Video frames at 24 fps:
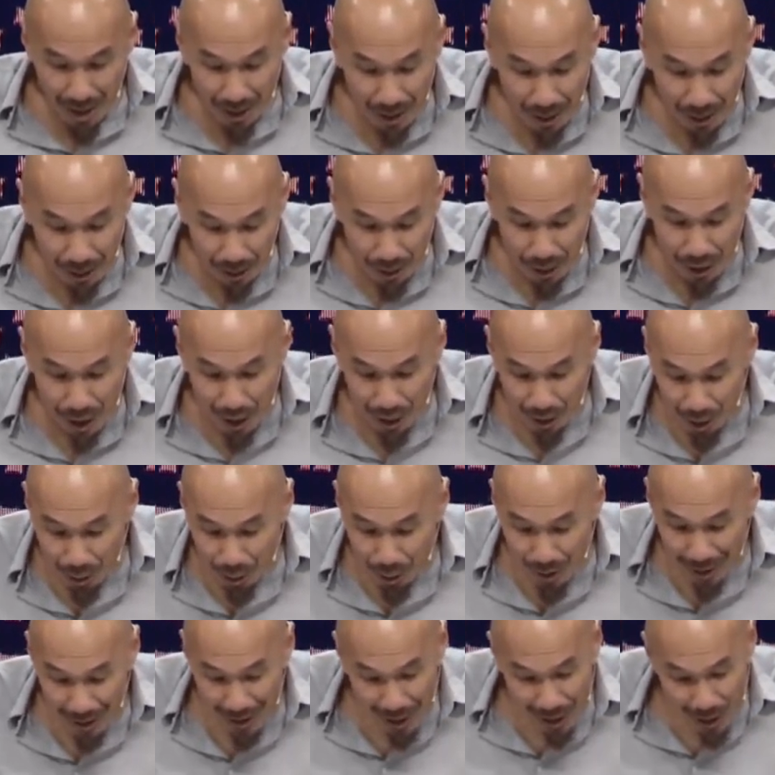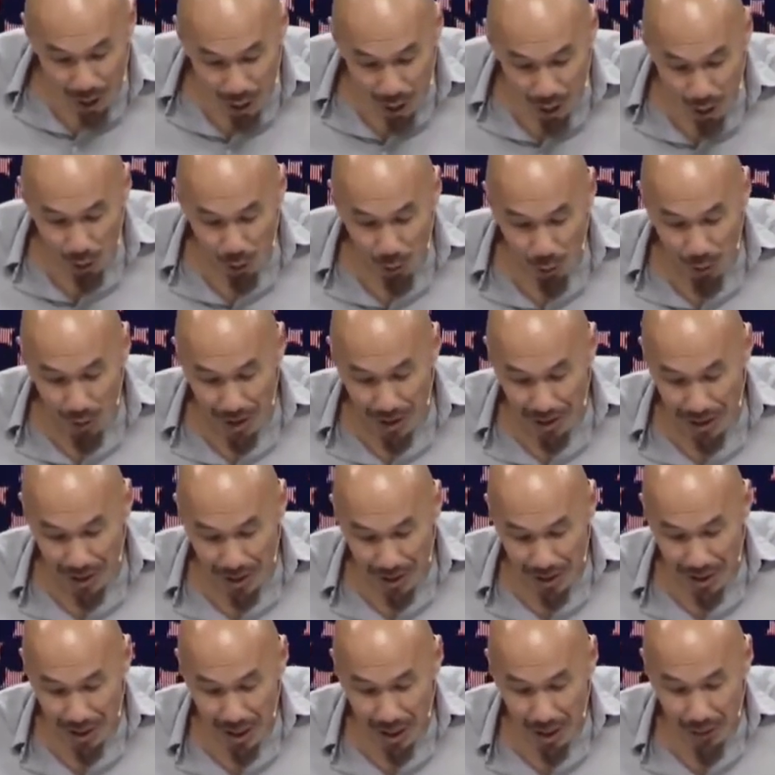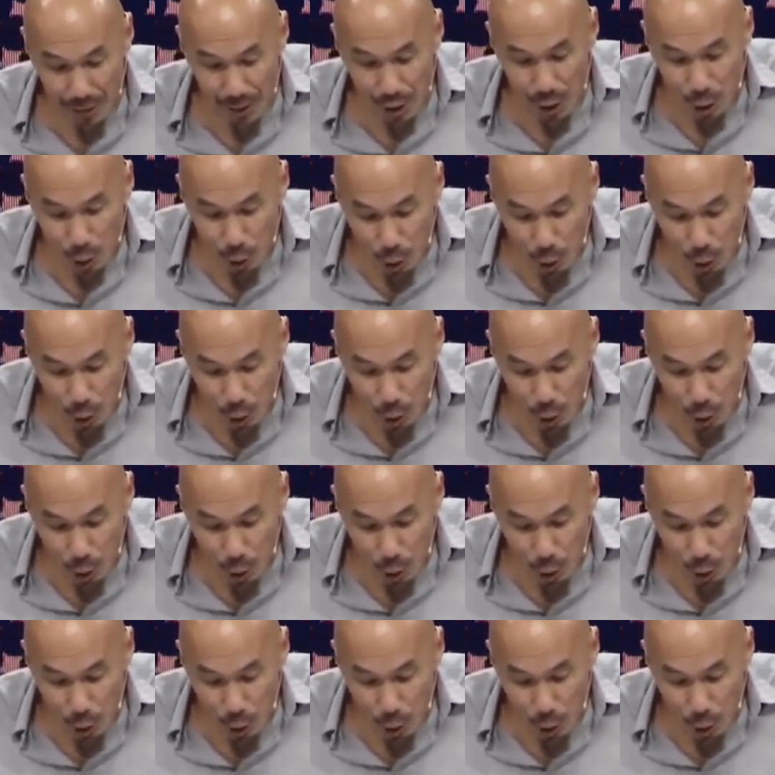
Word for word: Little children, let no one deceive you.